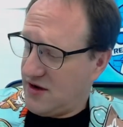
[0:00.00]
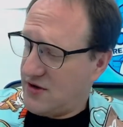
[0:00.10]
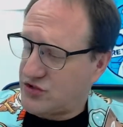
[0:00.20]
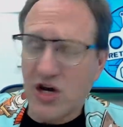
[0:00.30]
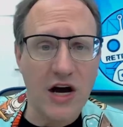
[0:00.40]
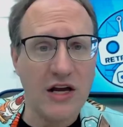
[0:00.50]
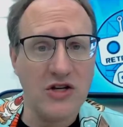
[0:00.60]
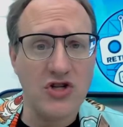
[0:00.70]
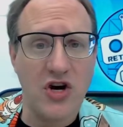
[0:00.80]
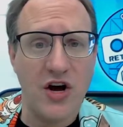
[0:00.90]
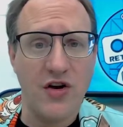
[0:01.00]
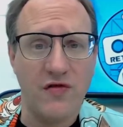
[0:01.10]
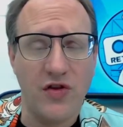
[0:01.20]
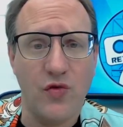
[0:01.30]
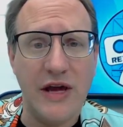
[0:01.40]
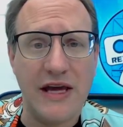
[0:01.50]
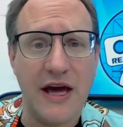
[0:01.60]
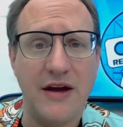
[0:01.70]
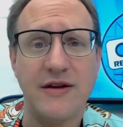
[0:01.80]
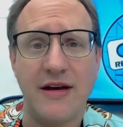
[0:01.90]
I was talking to Don over the
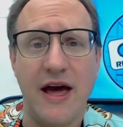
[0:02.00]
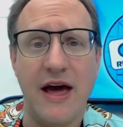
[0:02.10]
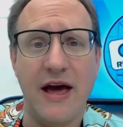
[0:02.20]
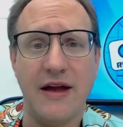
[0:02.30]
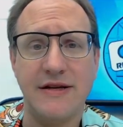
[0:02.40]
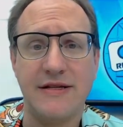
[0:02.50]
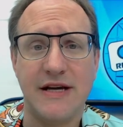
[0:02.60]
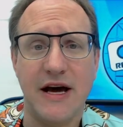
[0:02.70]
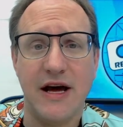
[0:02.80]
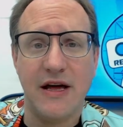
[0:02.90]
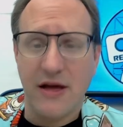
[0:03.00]
weekend, and, uh,